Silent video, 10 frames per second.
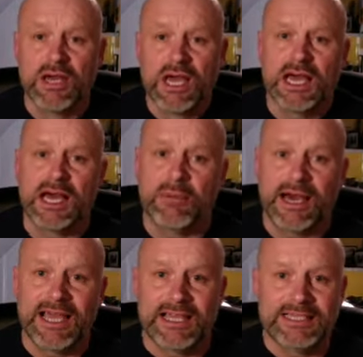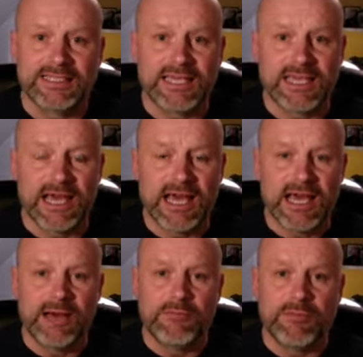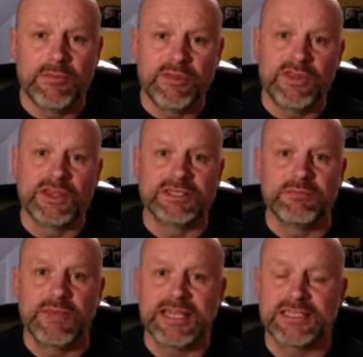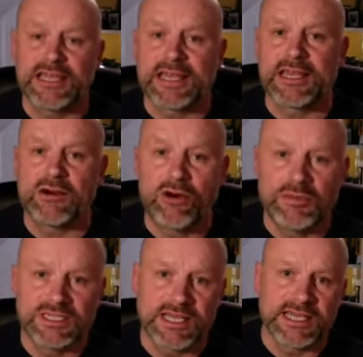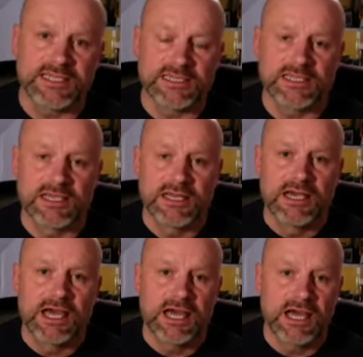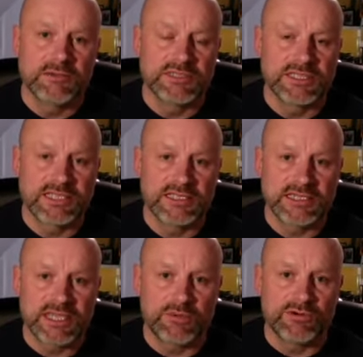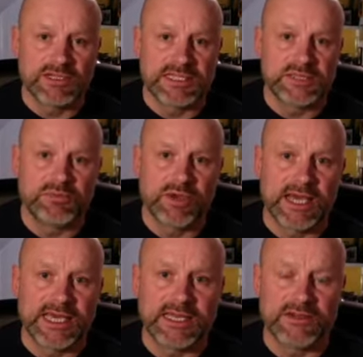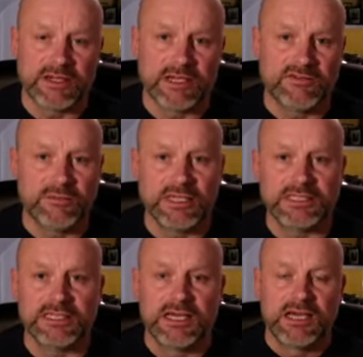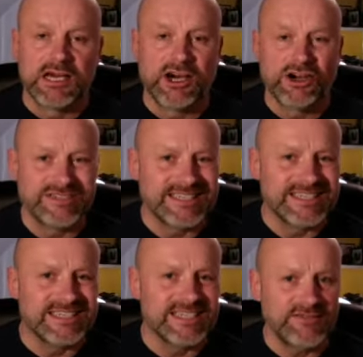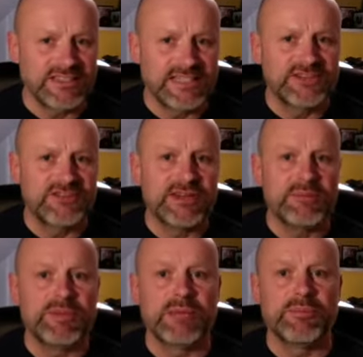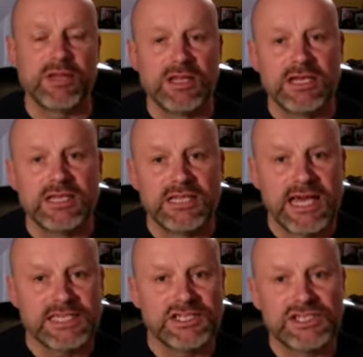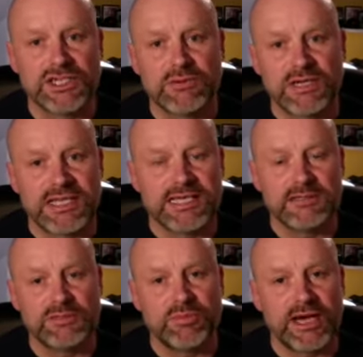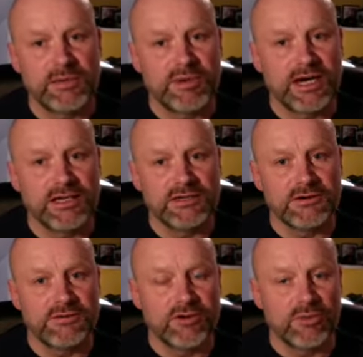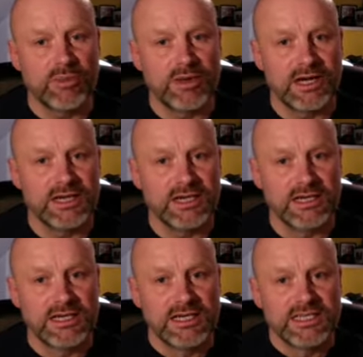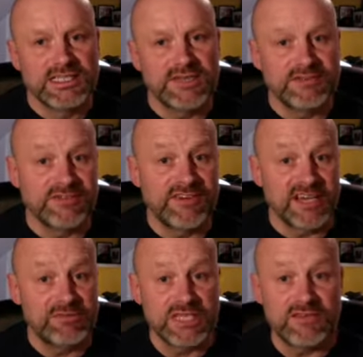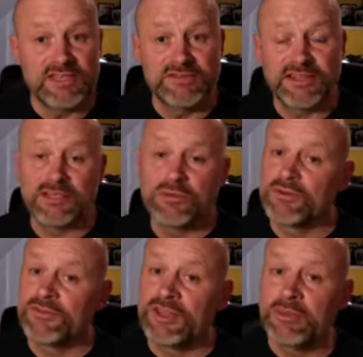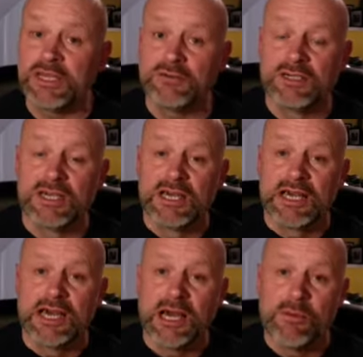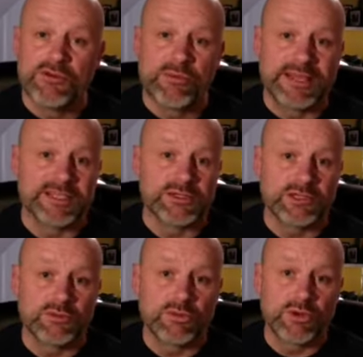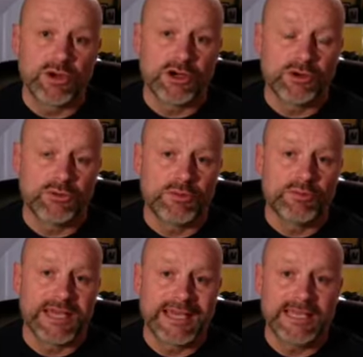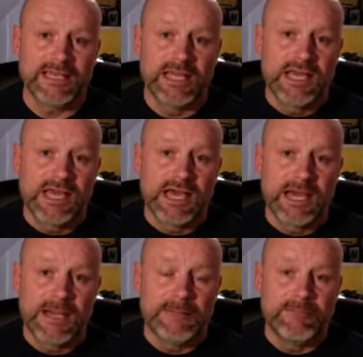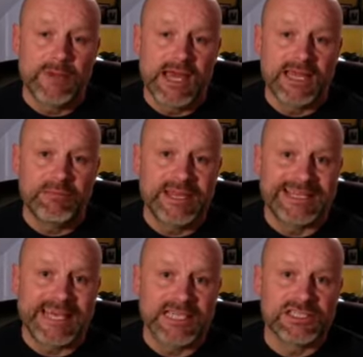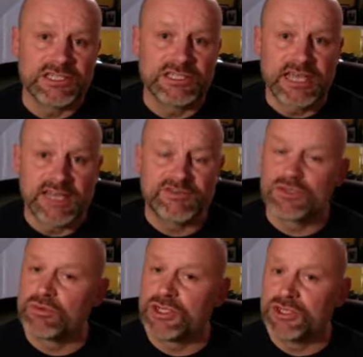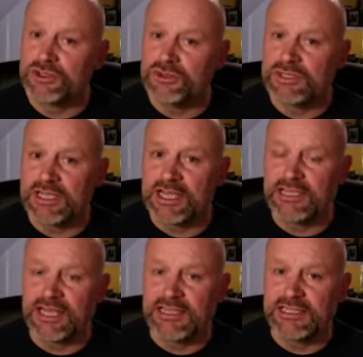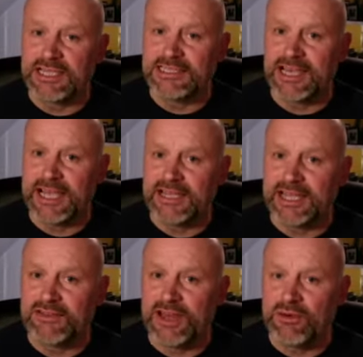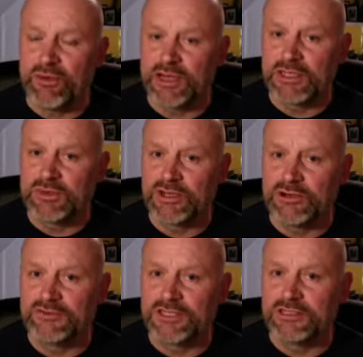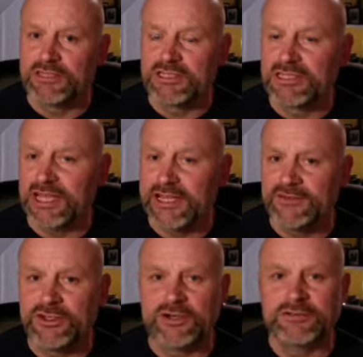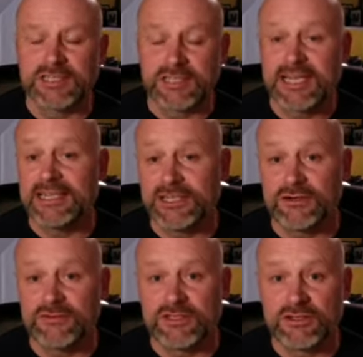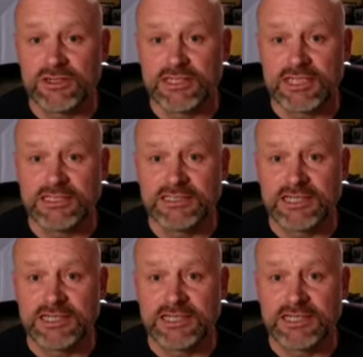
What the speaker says: highlighting the domestic homicides statistics that were released by the government. 173 people last year were killed by a partner, a former partner. 75% of these victims were female. The remainder were men, and in many cases, knives were used. And I'd just like to highlight that whilst we often, society often looks at